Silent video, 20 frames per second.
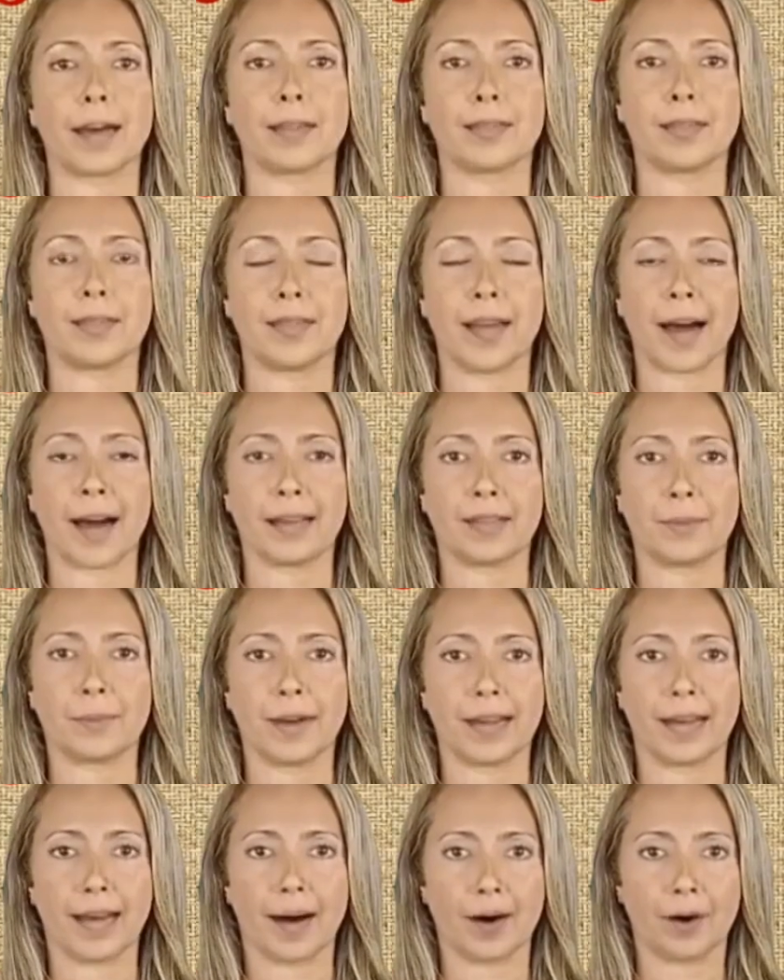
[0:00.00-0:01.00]
In today's
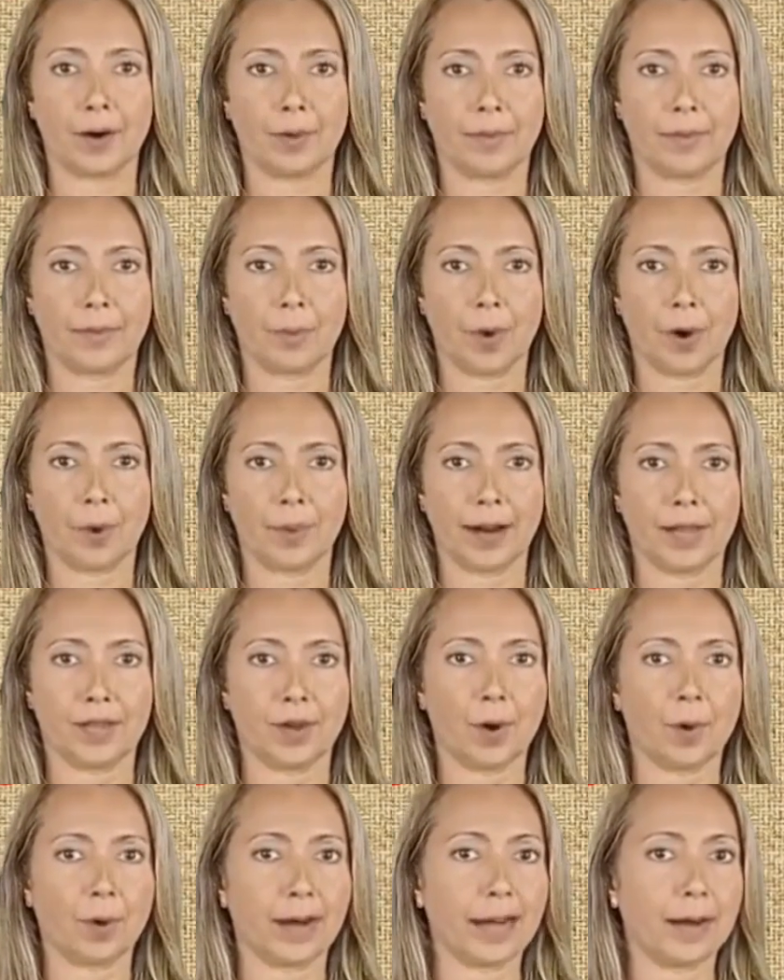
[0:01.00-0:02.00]
video, we'll be
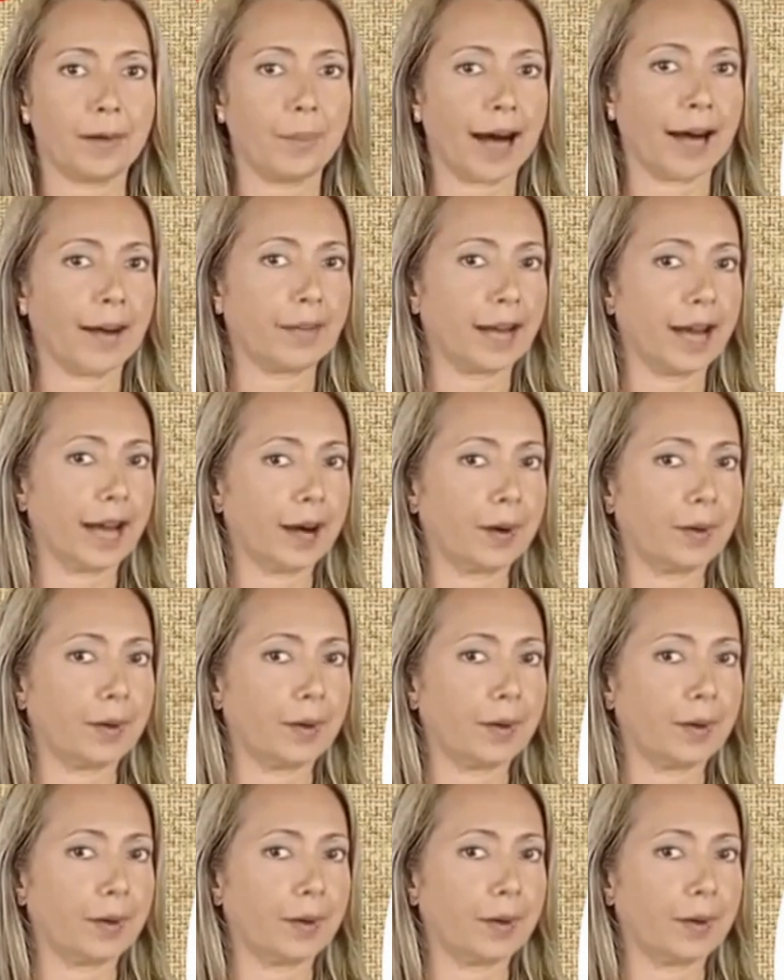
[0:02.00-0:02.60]
talking about the